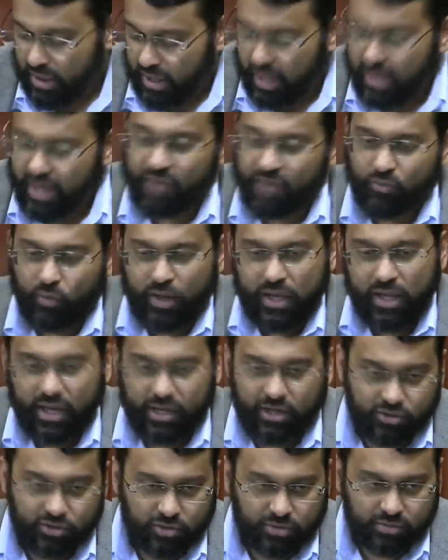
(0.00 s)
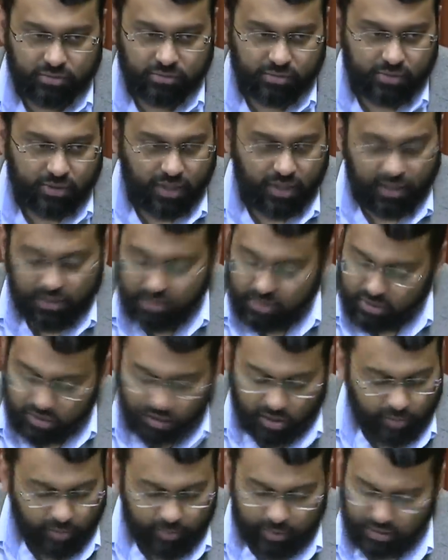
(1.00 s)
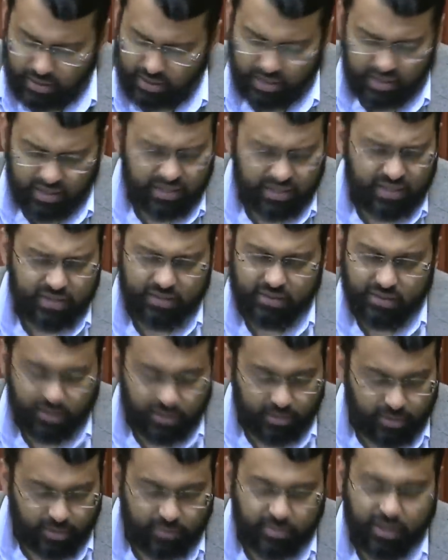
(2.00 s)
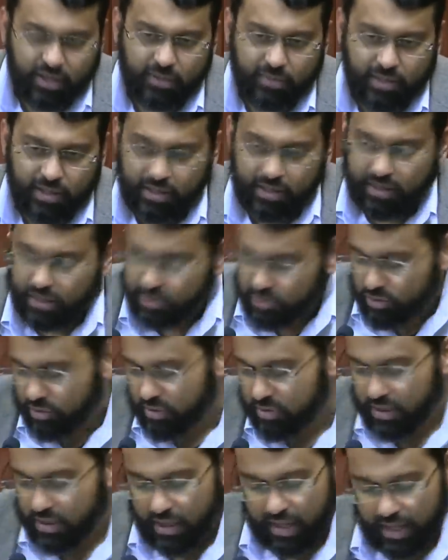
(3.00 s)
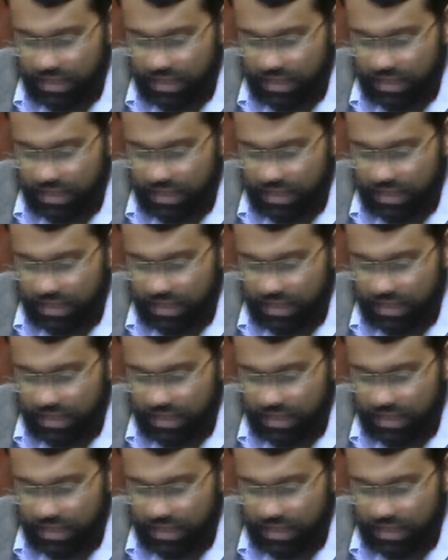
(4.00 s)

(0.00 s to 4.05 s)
I have one lecture and this topic can easily be many, many lectures.